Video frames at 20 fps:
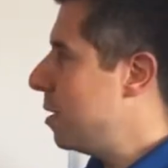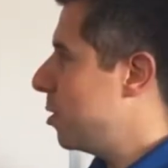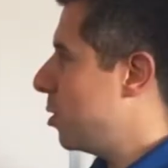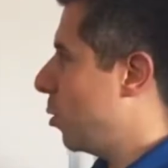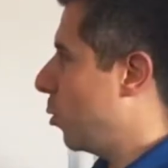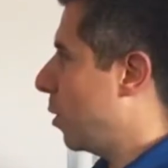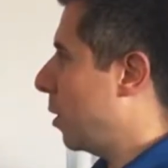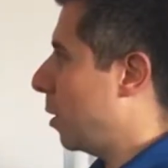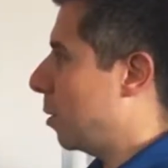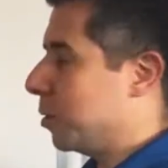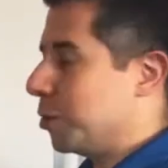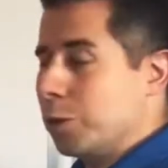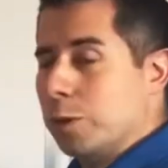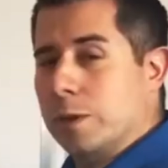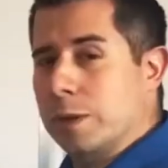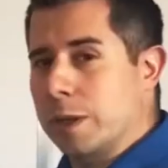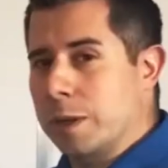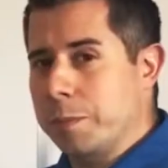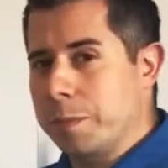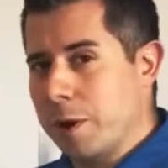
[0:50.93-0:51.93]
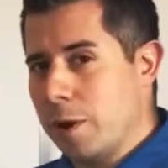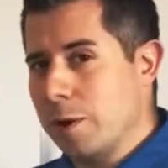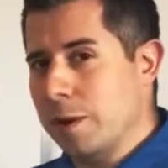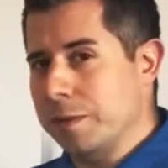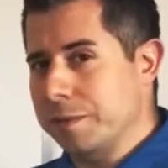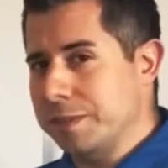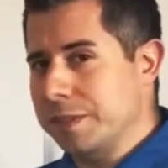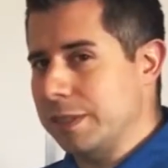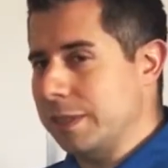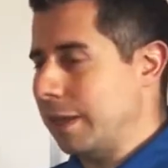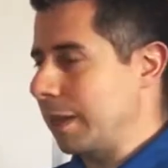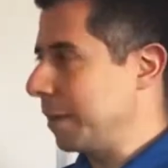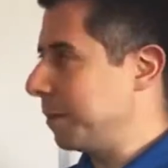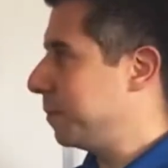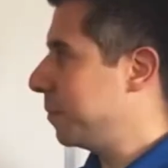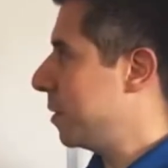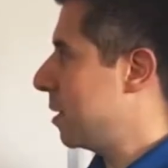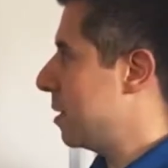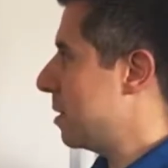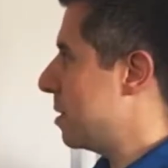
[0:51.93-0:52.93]
So we're going to do a comparative
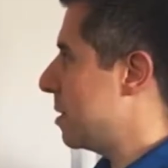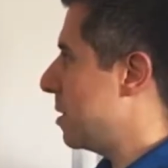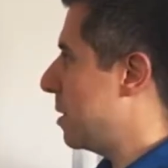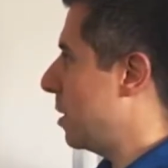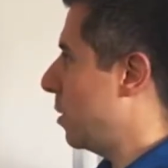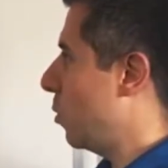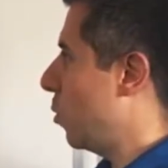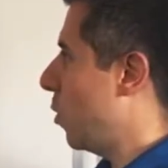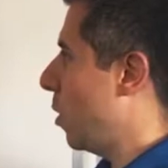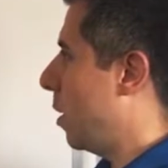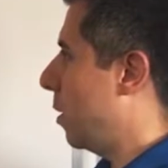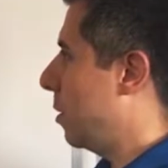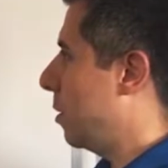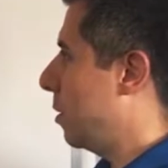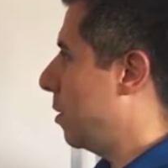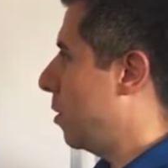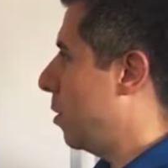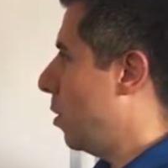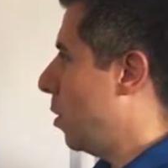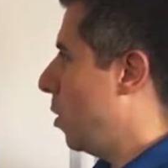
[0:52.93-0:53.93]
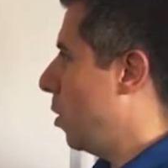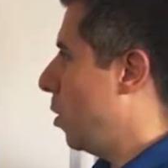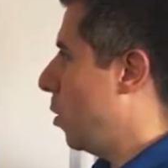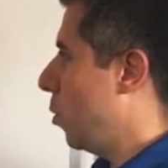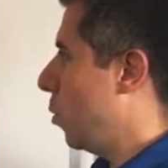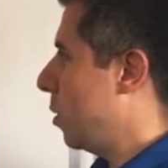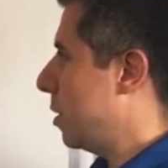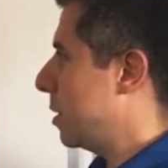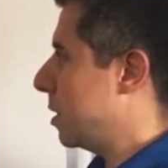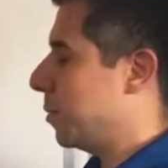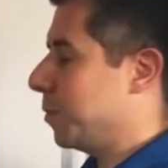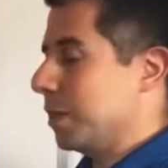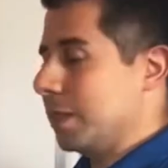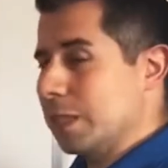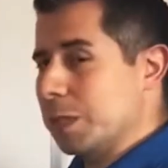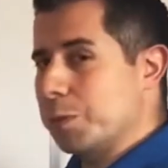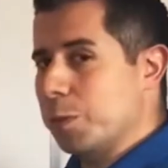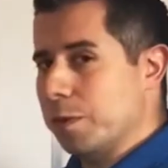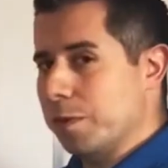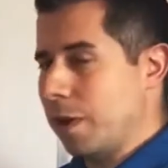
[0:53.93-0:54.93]
today and see what some of
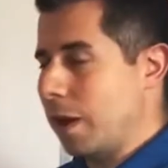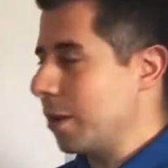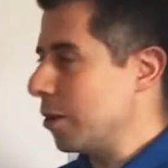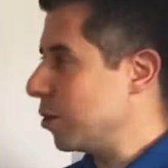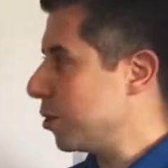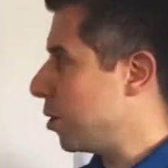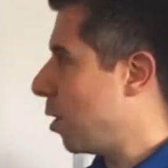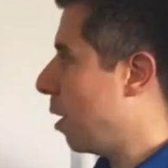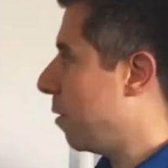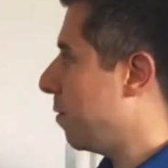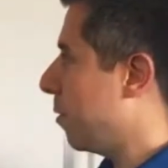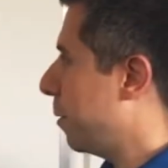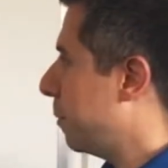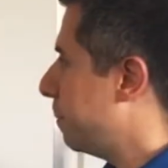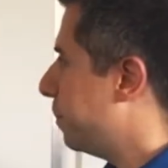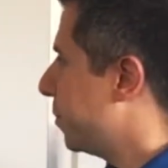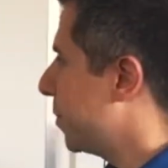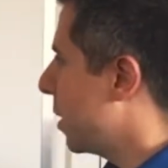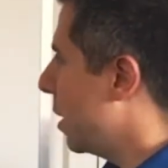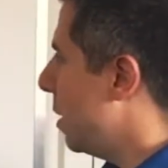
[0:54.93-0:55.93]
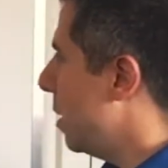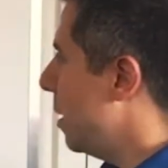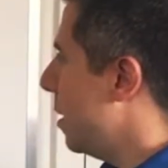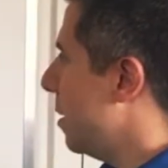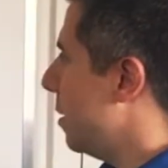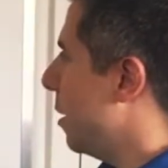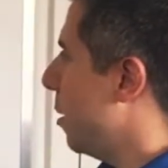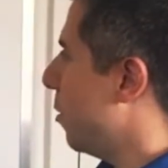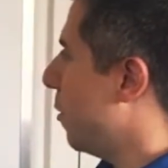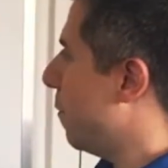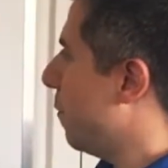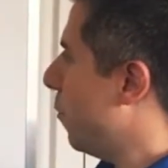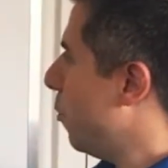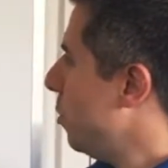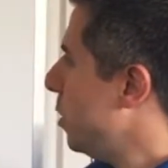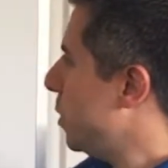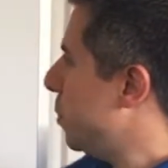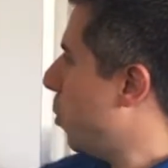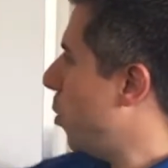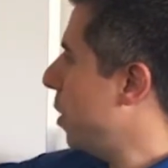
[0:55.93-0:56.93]
these providers offer. Now the
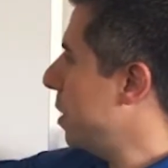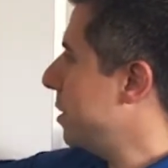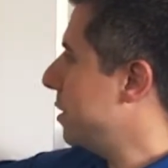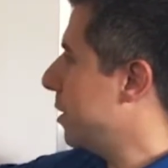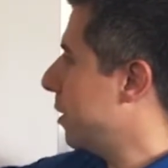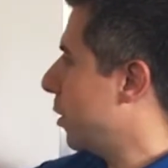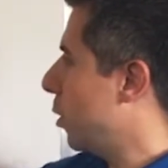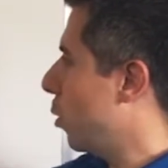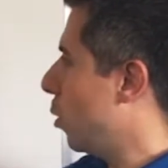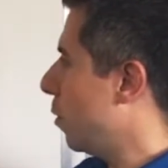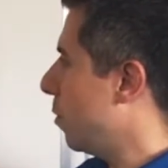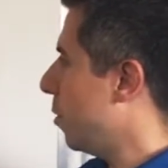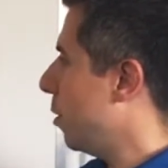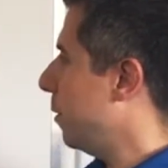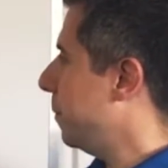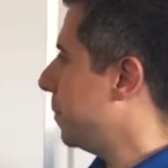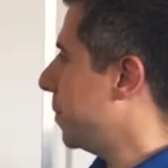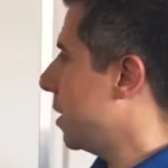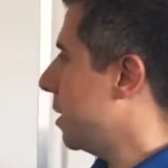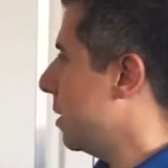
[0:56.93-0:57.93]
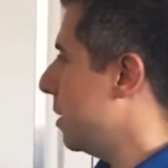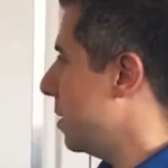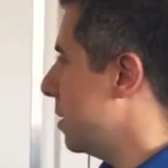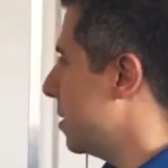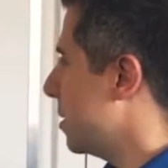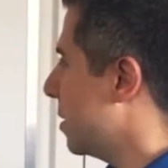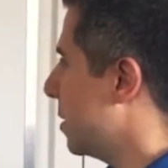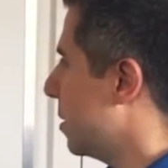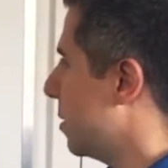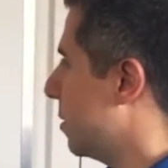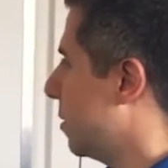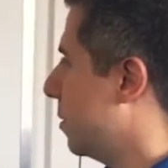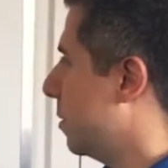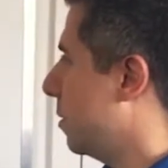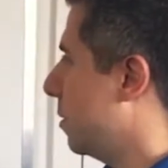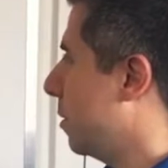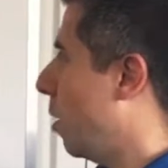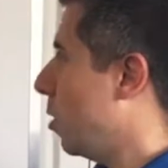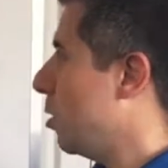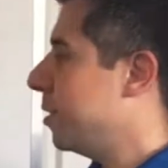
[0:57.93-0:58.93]
first point to go over is
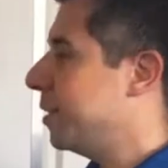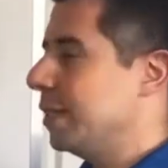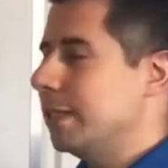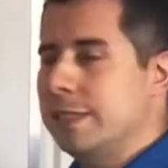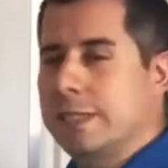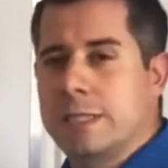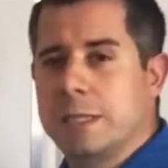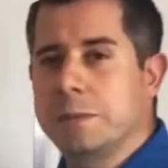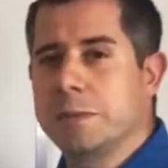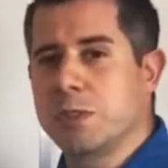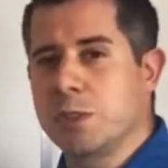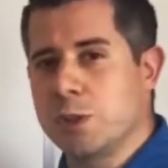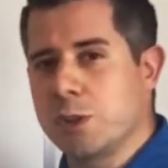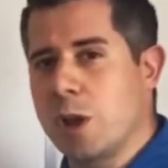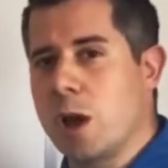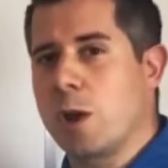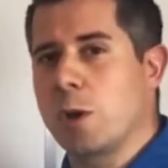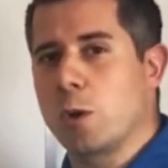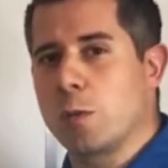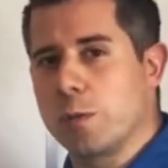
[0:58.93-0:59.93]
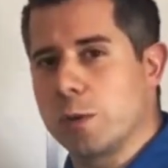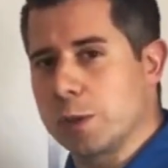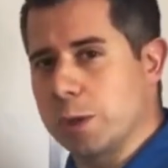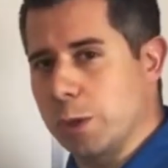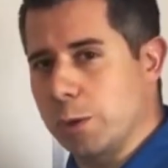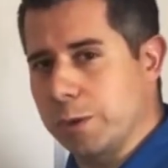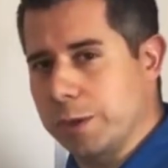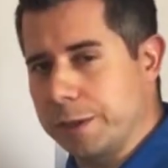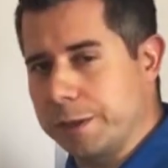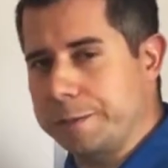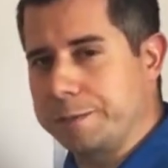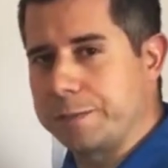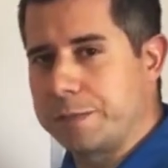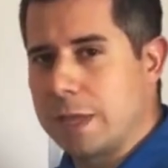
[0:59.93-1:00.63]
our systems are not overloaded.